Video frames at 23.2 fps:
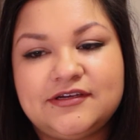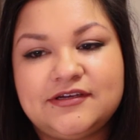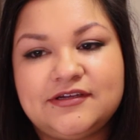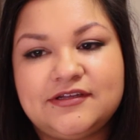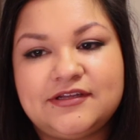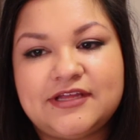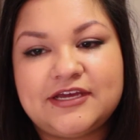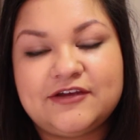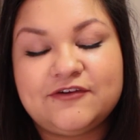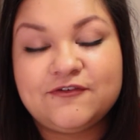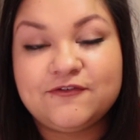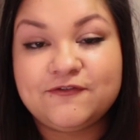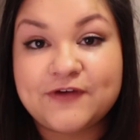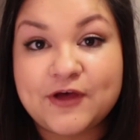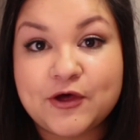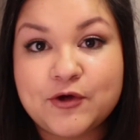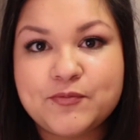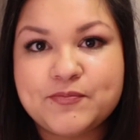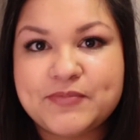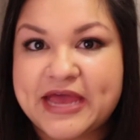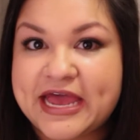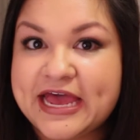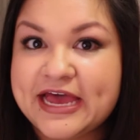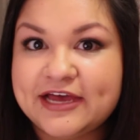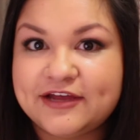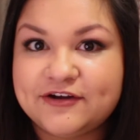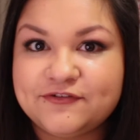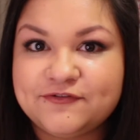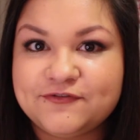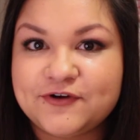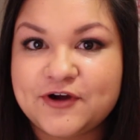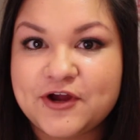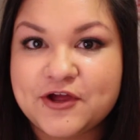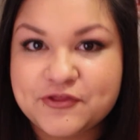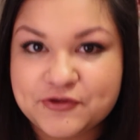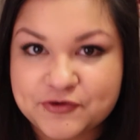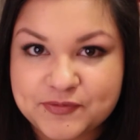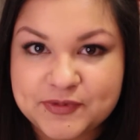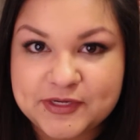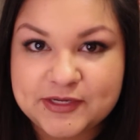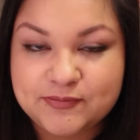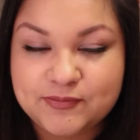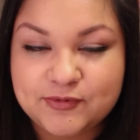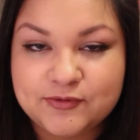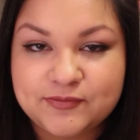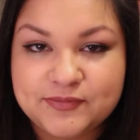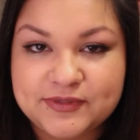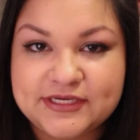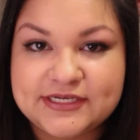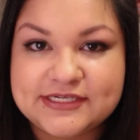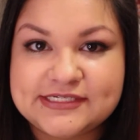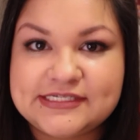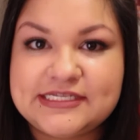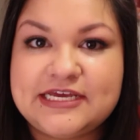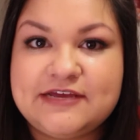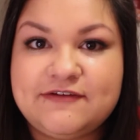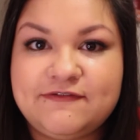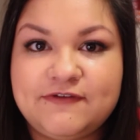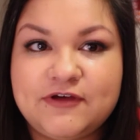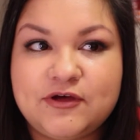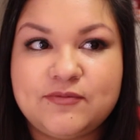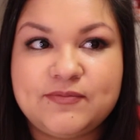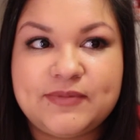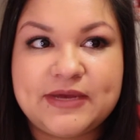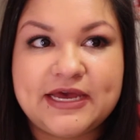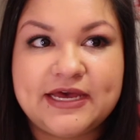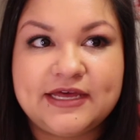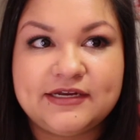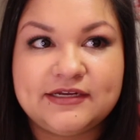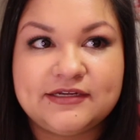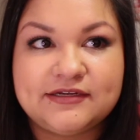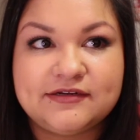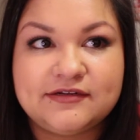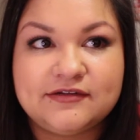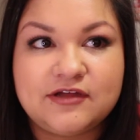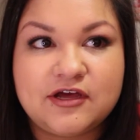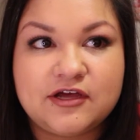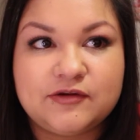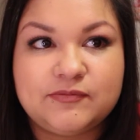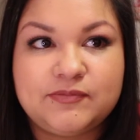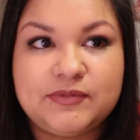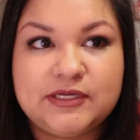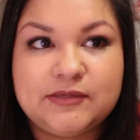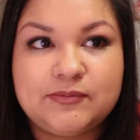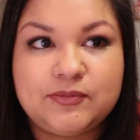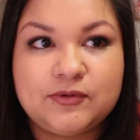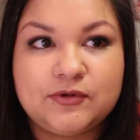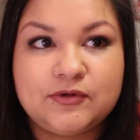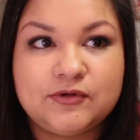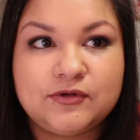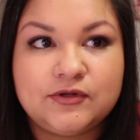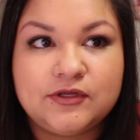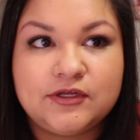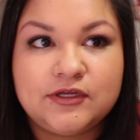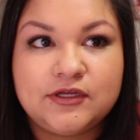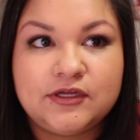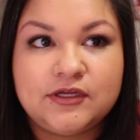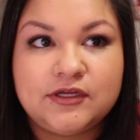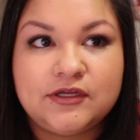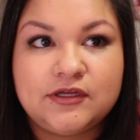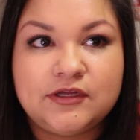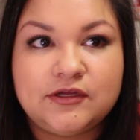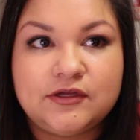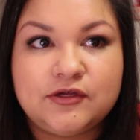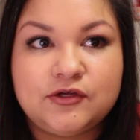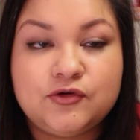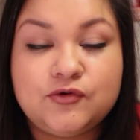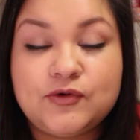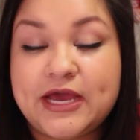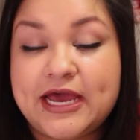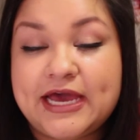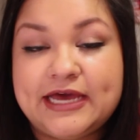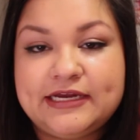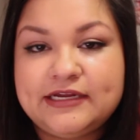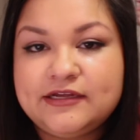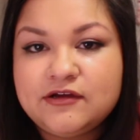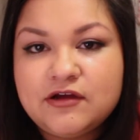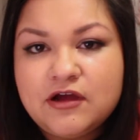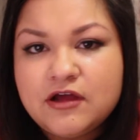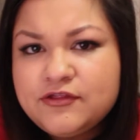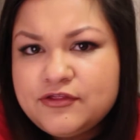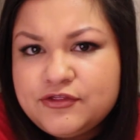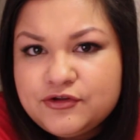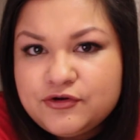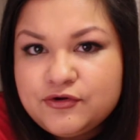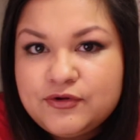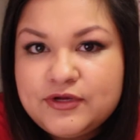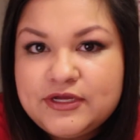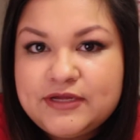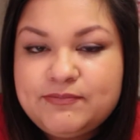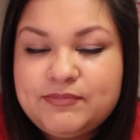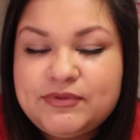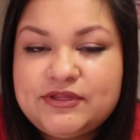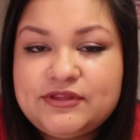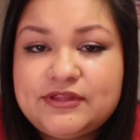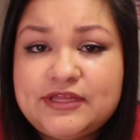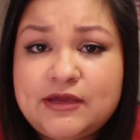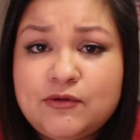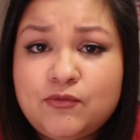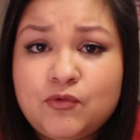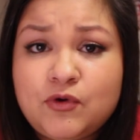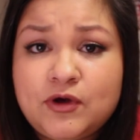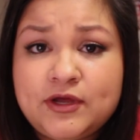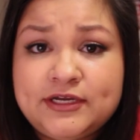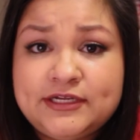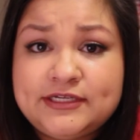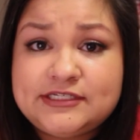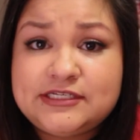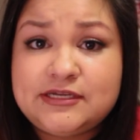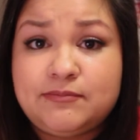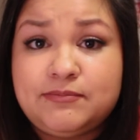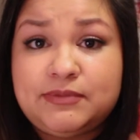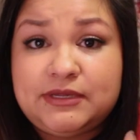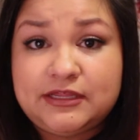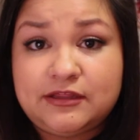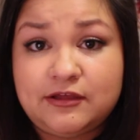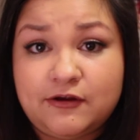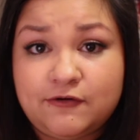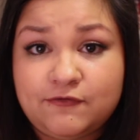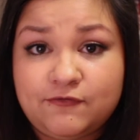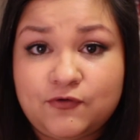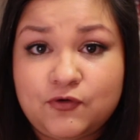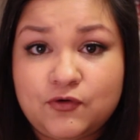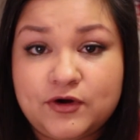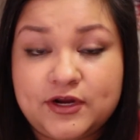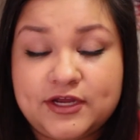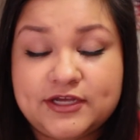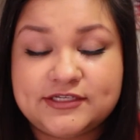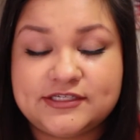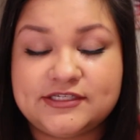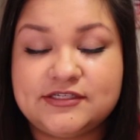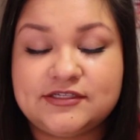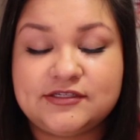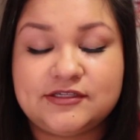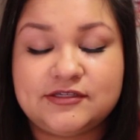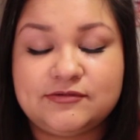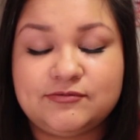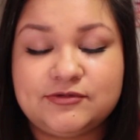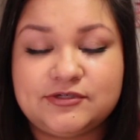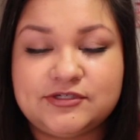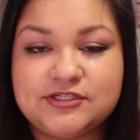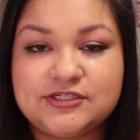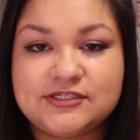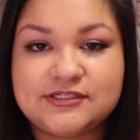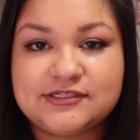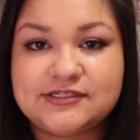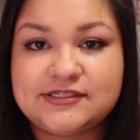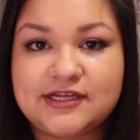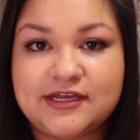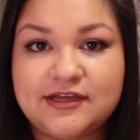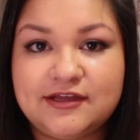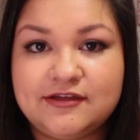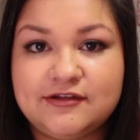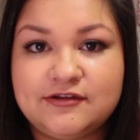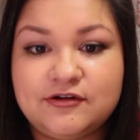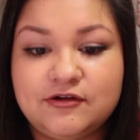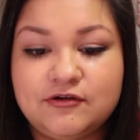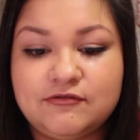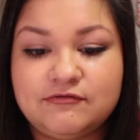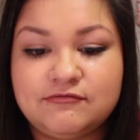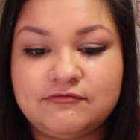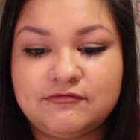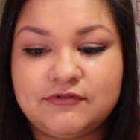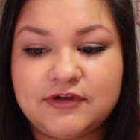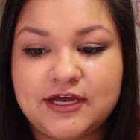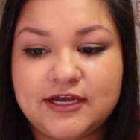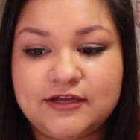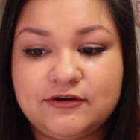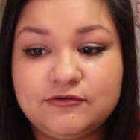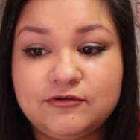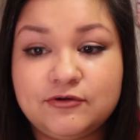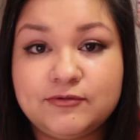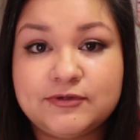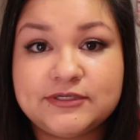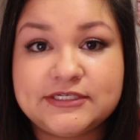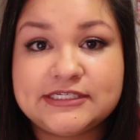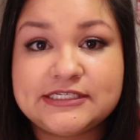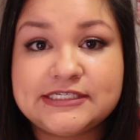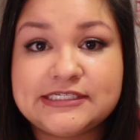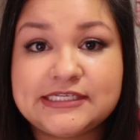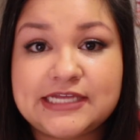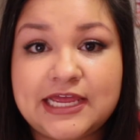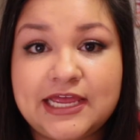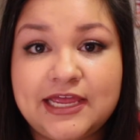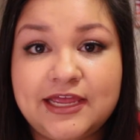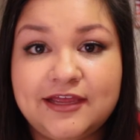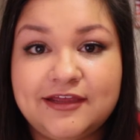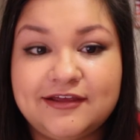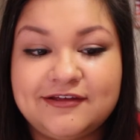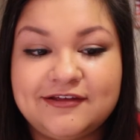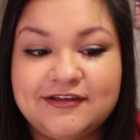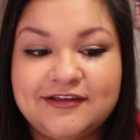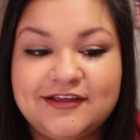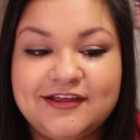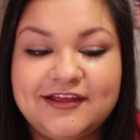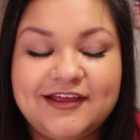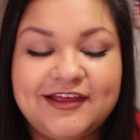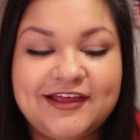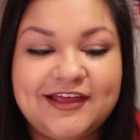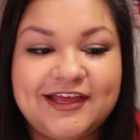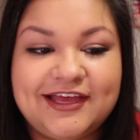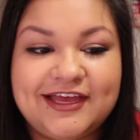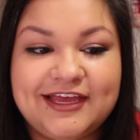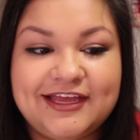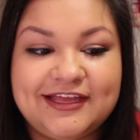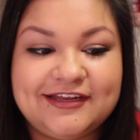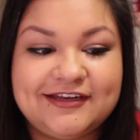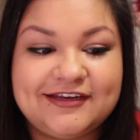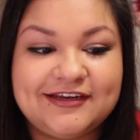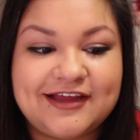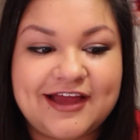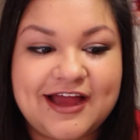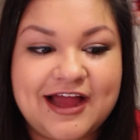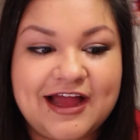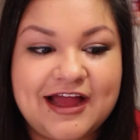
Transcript: like felt bad for other people because they felt bad, and a lot of people who hadn't gone through it but they wanted to be there for us would just say, you know, I don't know what to say. And